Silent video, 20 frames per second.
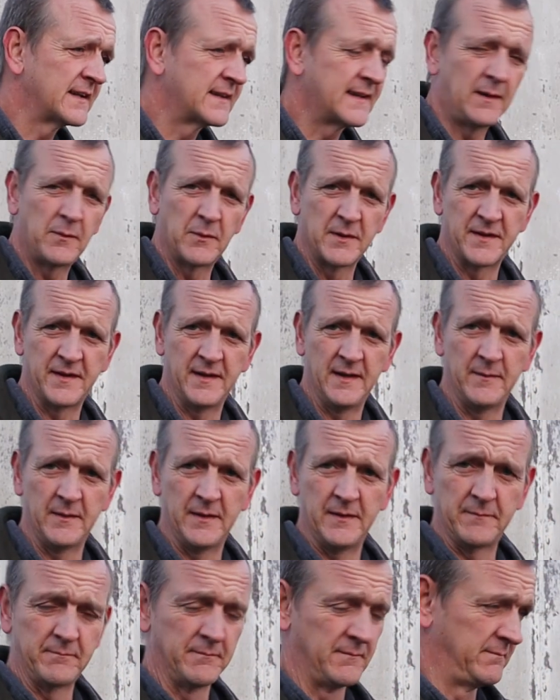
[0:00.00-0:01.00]
I did that
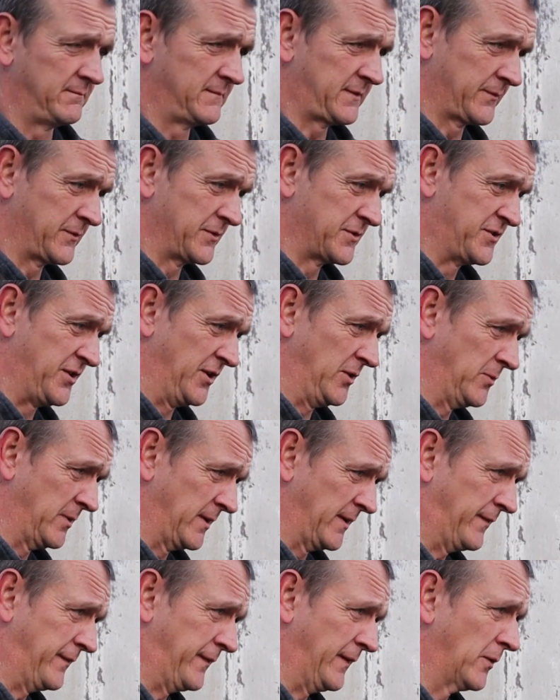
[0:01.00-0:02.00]
with I've done
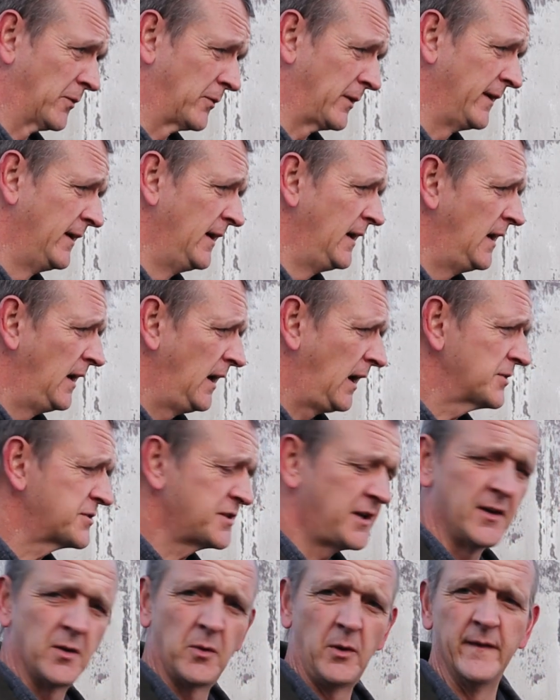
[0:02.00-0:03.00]
two with the filter on.
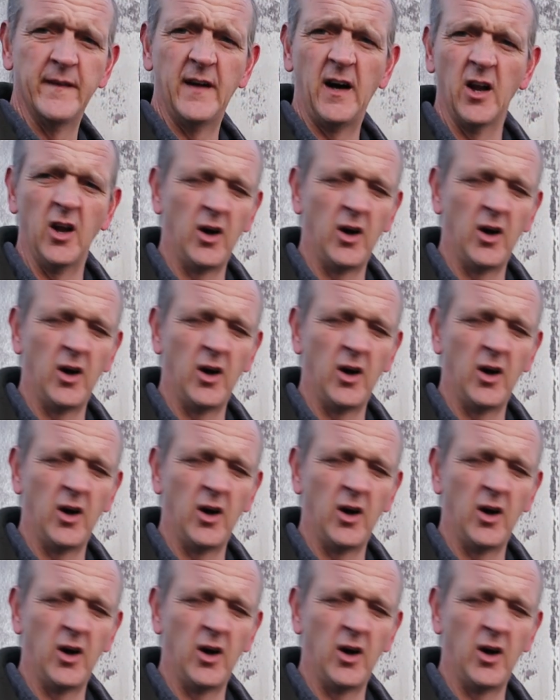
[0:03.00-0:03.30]
I'll show